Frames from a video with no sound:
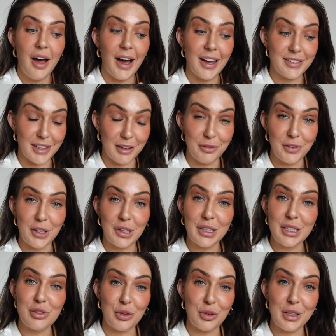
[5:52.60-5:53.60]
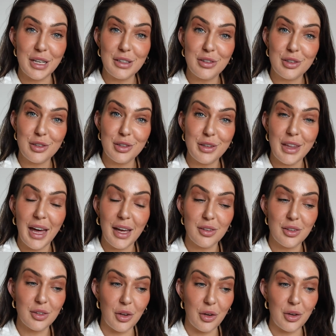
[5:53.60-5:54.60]
I definitely do need to do
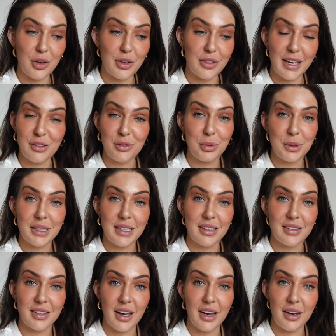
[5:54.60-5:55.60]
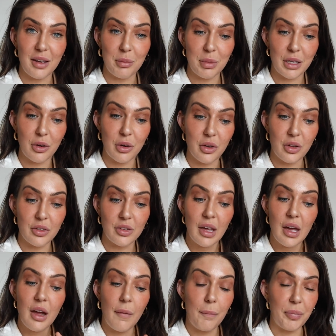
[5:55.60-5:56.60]
that. So that's really exciting because
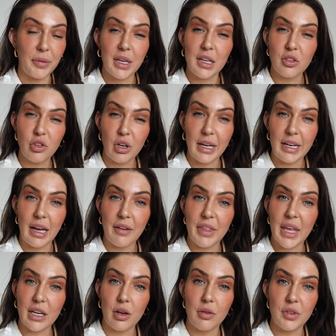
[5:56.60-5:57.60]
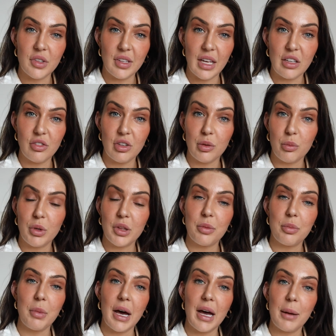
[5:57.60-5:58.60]
I'm going to try and have that conversation
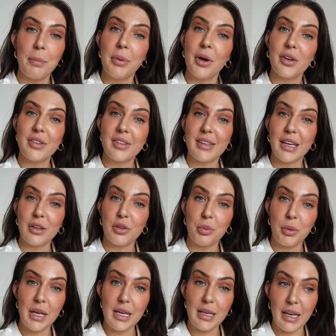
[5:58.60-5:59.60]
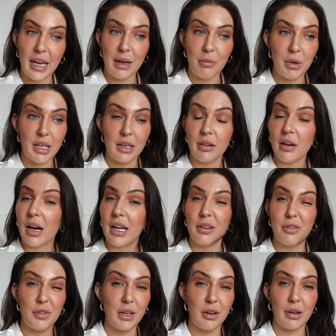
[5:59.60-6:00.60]
with my boss next week and we can kind
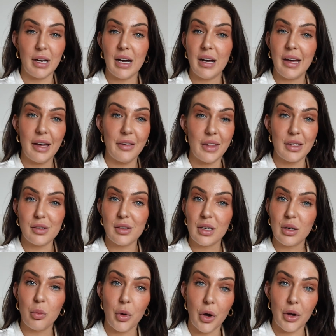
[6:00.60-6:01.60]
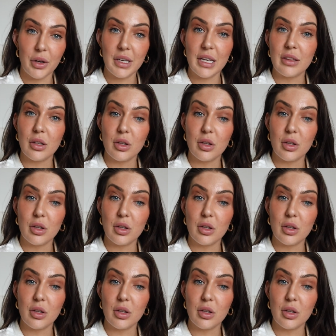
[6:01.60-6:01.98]
of figure out how that's going to work in